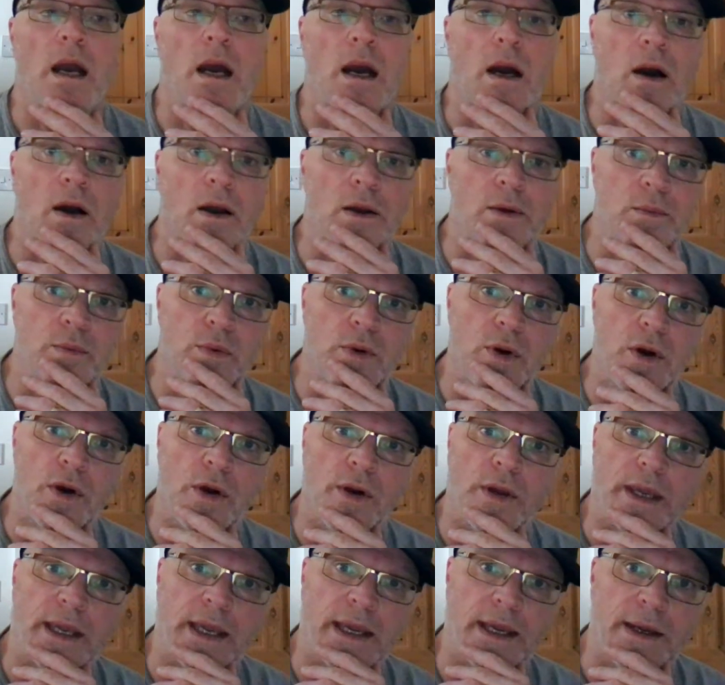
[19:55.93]
I
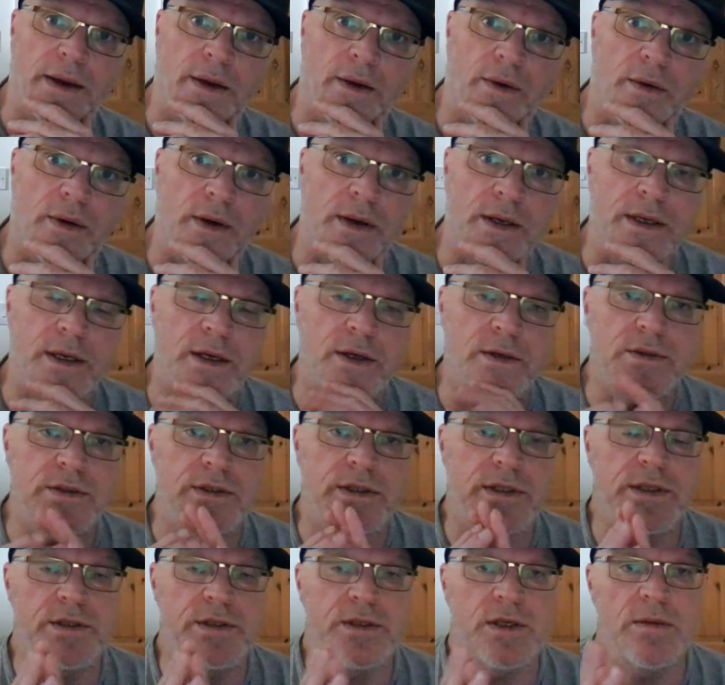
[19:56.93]
work out, I go
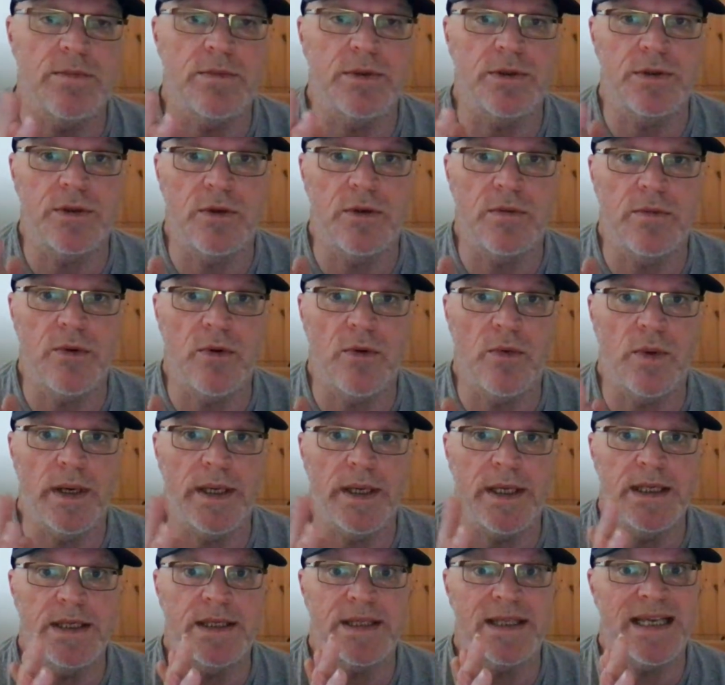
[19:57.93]
to the gym, I do my
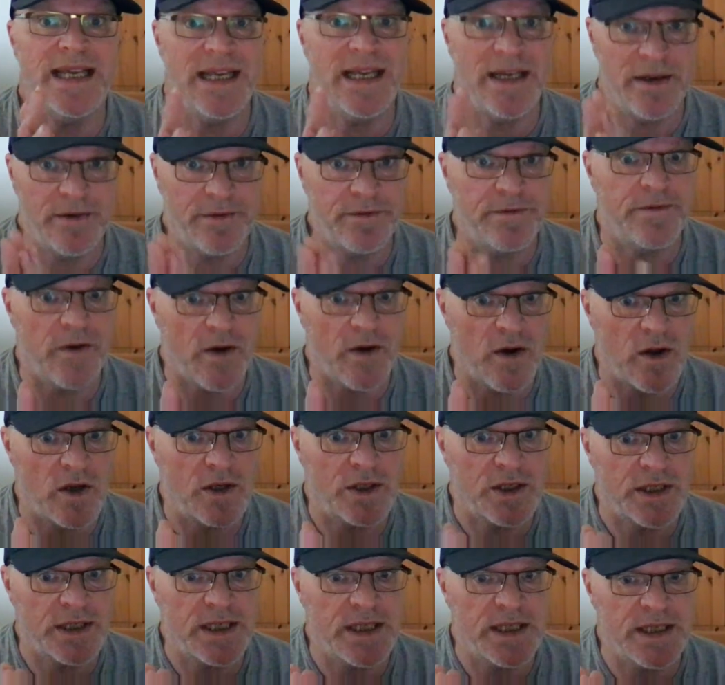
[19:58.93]
weights in a
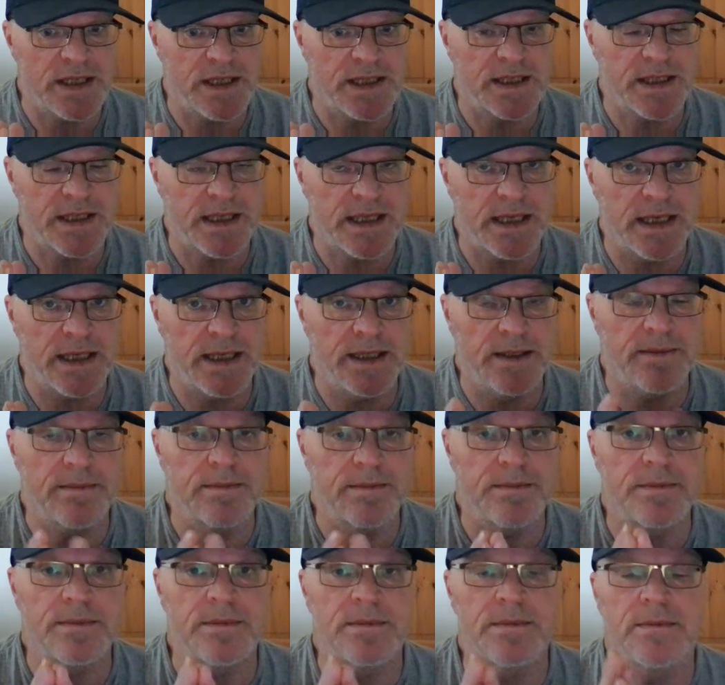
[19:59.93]
fasted state.
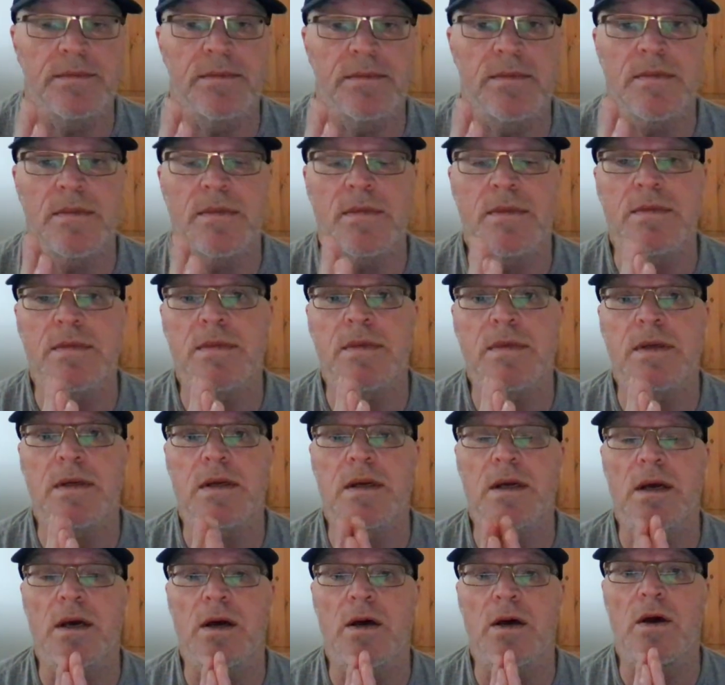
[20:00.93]

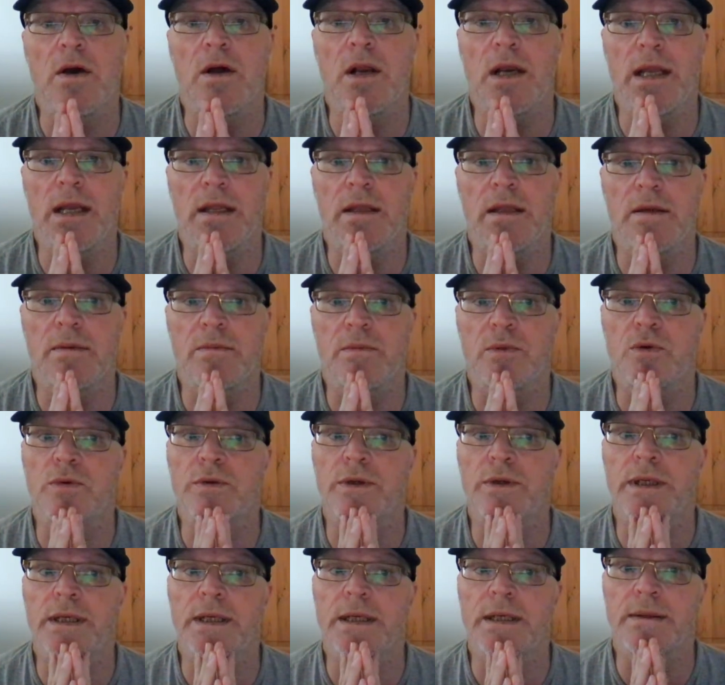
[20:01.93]
early in the
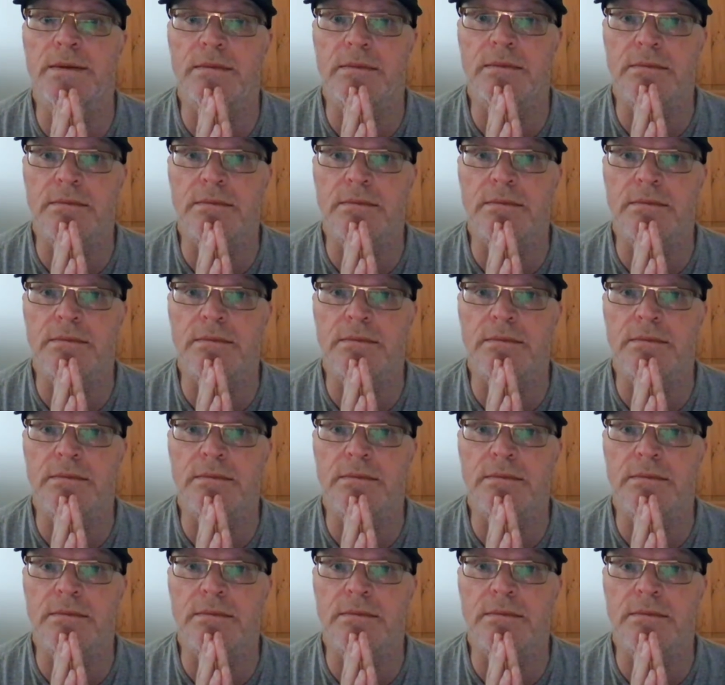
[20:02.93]
morning.